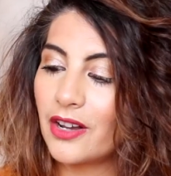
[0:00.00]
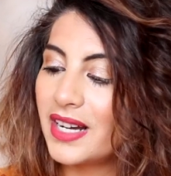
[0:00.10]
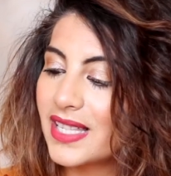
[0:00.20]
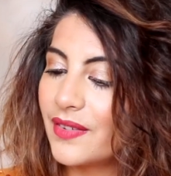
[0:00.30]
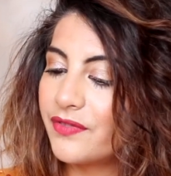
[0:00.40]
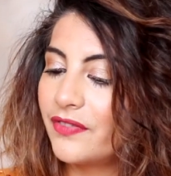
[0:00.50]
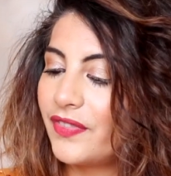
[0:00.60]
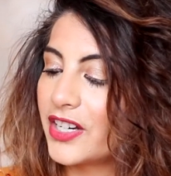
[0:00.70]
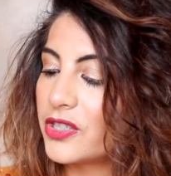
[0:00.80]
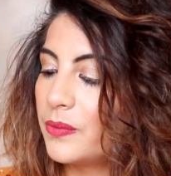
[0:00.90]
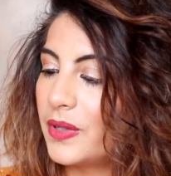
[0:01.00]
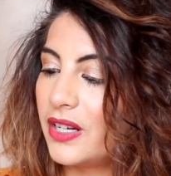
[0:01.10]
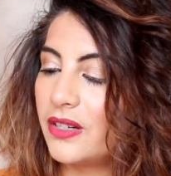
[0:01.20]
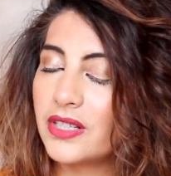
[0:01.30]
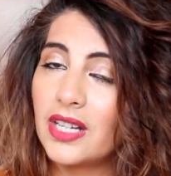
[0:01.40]
I got it sent from Fashion
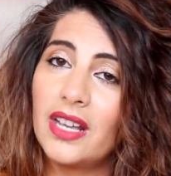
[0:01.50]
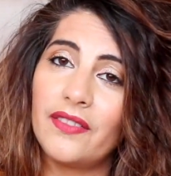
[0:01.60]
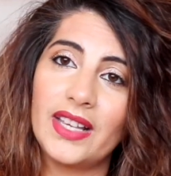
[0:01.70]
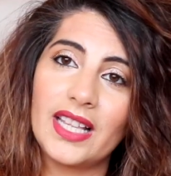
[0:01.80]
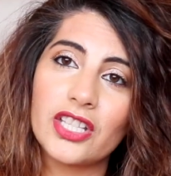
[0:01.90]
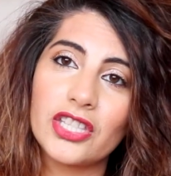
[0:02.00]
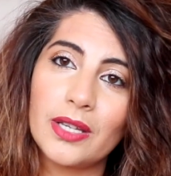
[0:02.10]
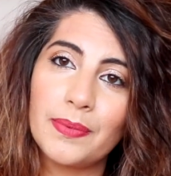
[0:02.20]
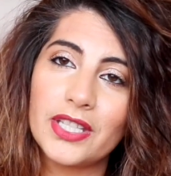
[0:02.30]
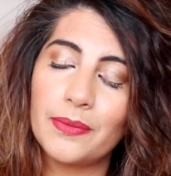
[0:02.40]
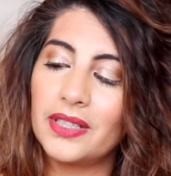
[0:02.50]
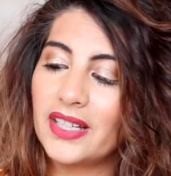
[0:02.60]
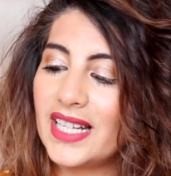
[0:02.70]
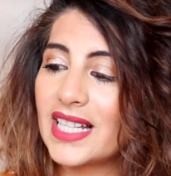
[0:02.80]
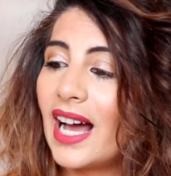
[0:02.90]
World, feeling super, super
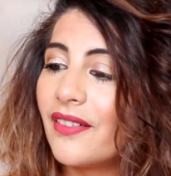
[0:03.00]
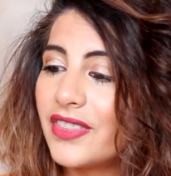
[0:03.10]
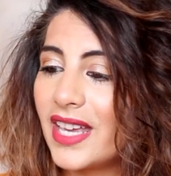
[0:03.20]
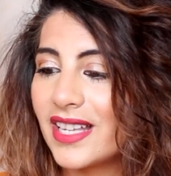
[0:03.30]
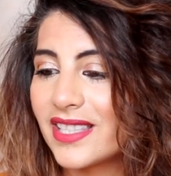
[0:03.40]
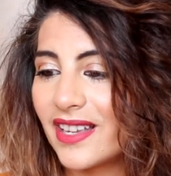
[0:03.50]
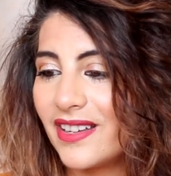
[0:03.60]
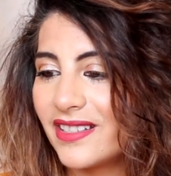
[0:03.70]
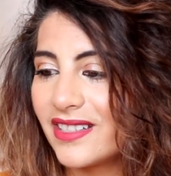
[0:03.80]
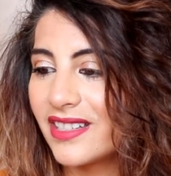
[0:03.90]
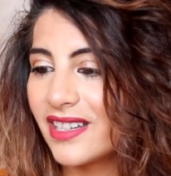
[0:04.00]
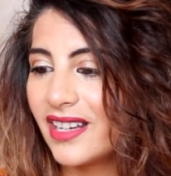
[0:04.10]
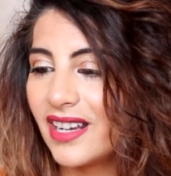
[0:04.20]
lucky to have this, and